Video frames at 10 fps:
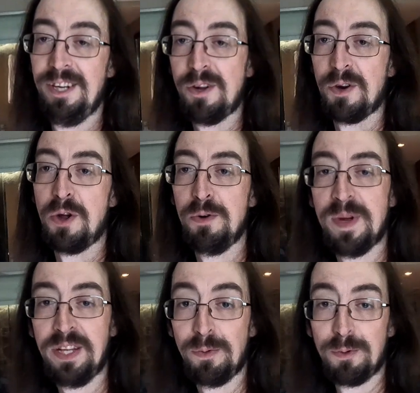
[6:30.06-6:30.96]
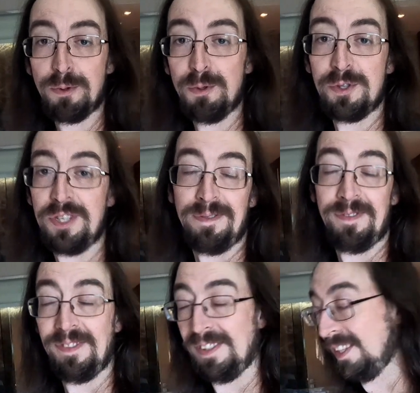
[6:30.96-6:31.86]
you don't know who made the rules,
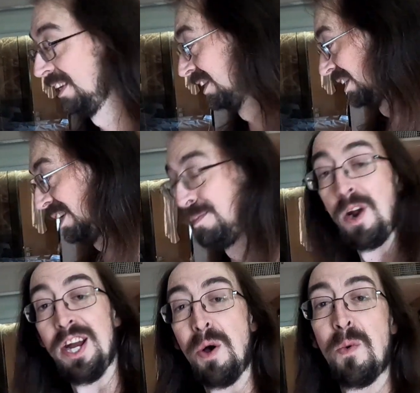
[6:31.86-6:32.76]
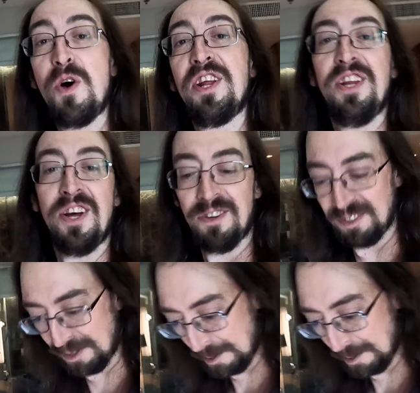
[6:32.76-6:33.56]
and you probably don't want to know.